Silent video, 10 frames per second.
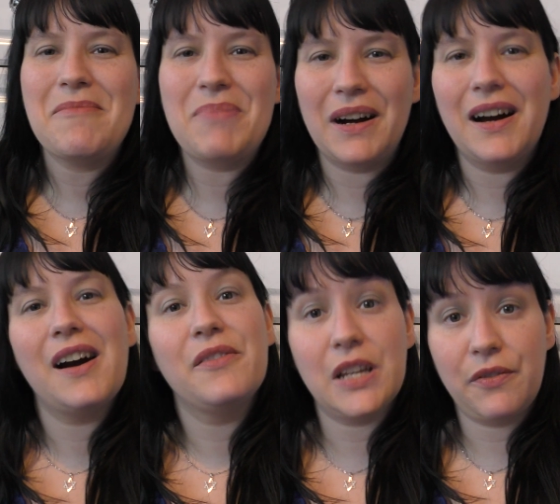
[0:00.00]
But
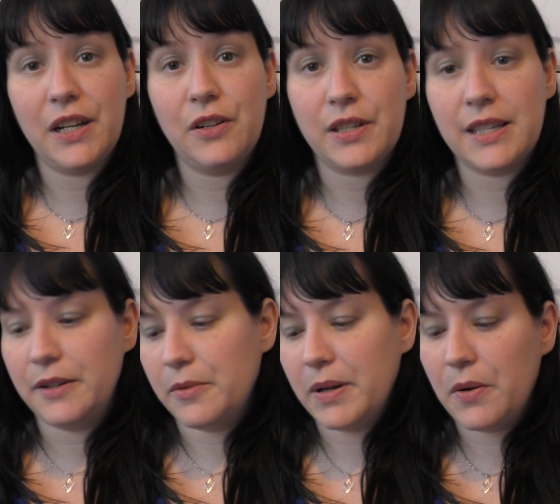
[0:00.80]
I've definitely lost a
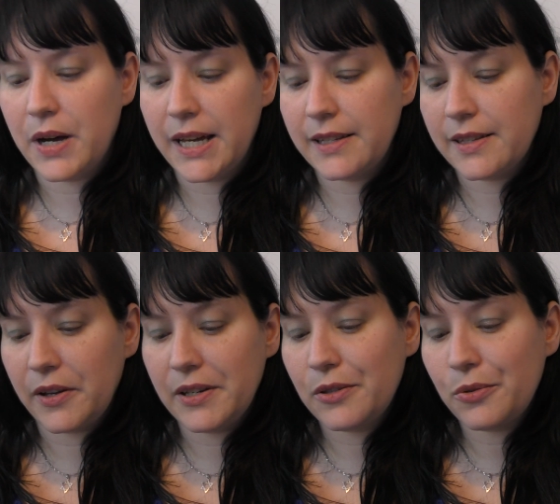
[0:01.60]
little bit of weight, so
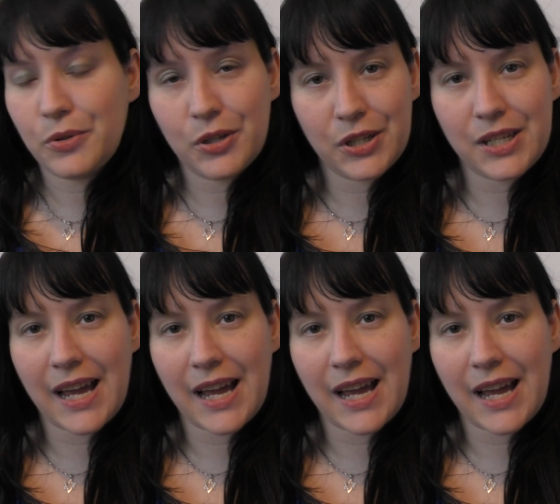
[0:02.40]
it's all good.